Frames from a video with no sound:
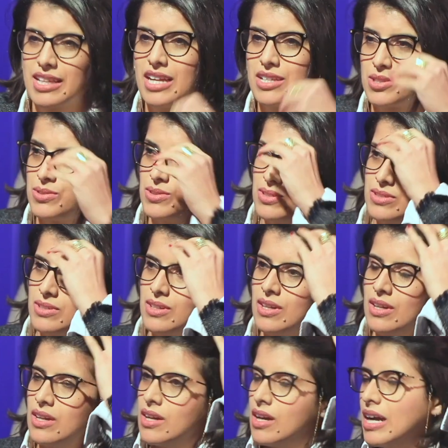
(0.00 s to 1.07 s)
grassroots,
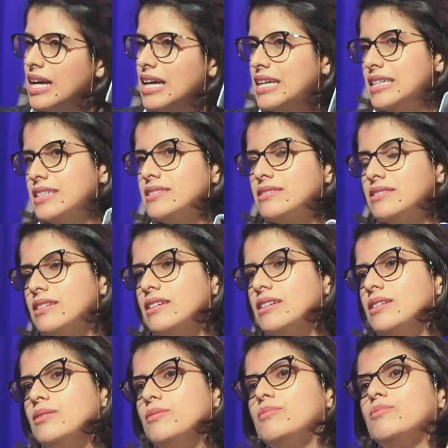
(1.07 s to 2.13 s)
and
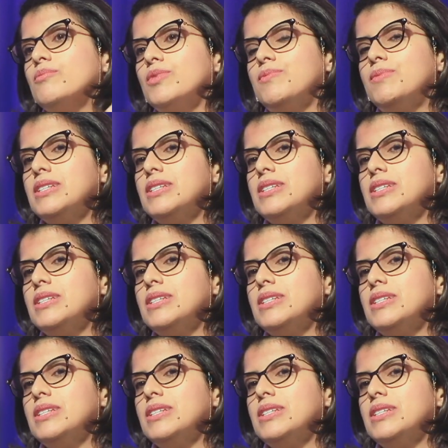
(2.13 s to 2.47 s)
we've